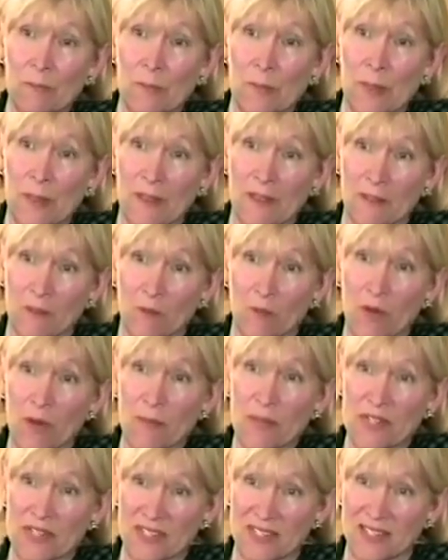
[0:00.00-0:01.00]
in the
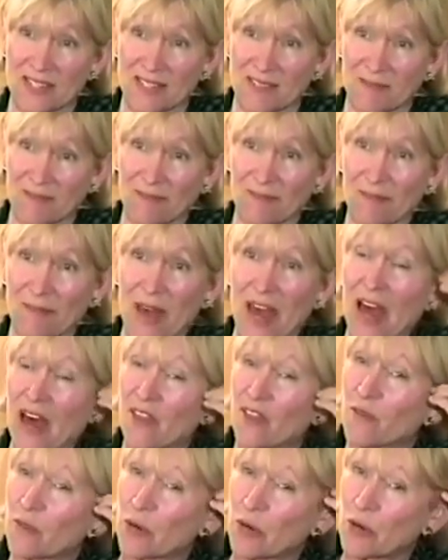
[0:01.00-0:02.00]
women's
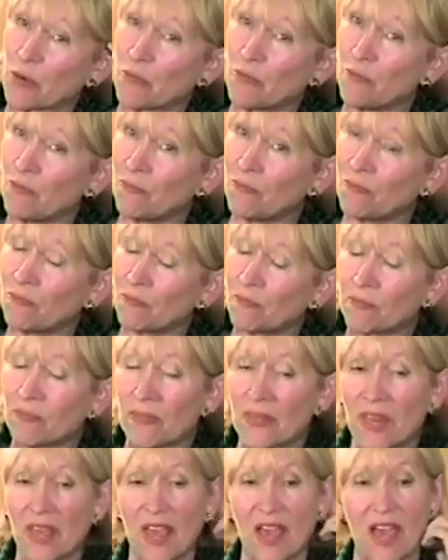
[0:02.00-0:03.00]
bathroom,
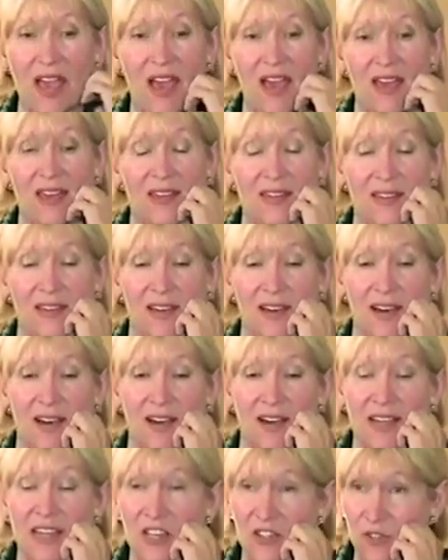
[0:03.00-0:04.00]
and
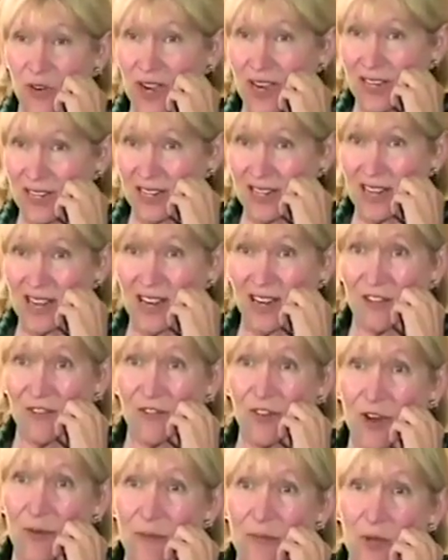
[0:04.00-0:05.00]
he tried to get it
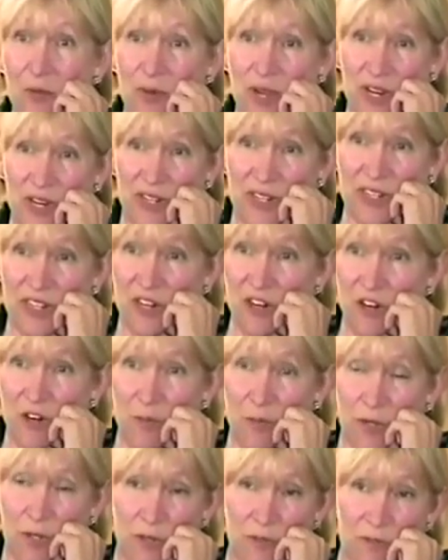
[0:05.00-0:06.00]
from me. We had a
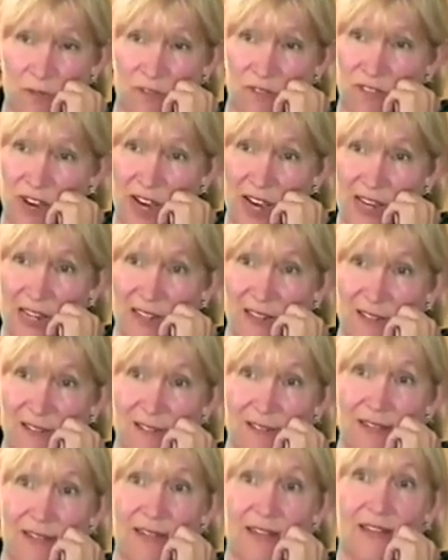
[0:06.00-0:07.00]
terrible fight
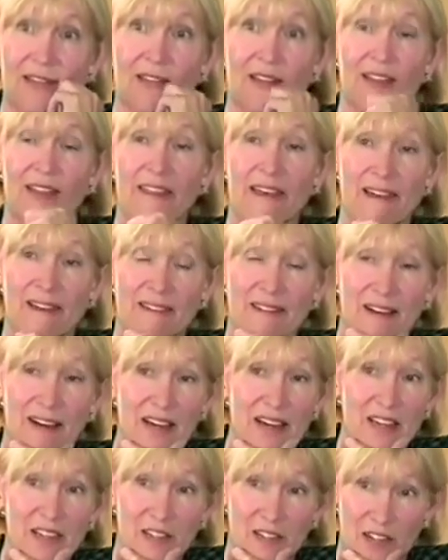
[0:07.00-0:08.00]
that
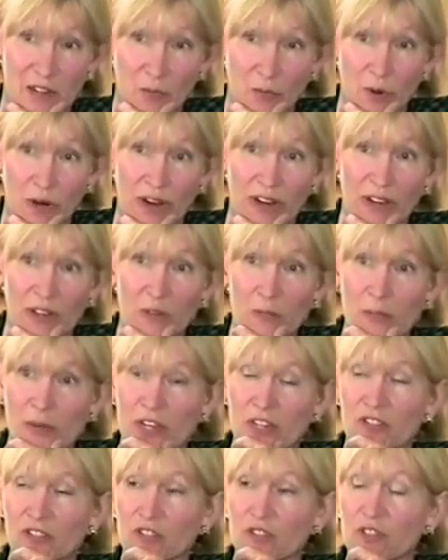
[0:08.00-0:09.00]
night. He wanted the
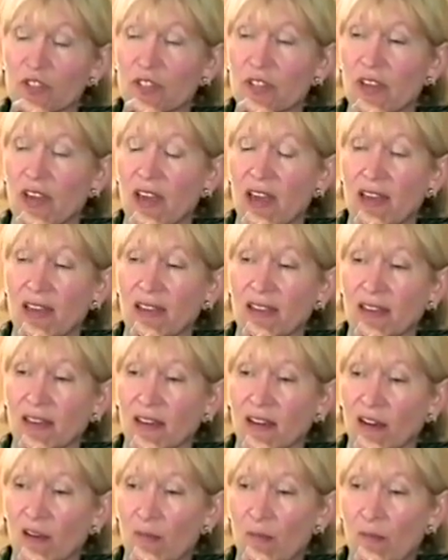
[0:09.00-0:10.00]
pictures, and I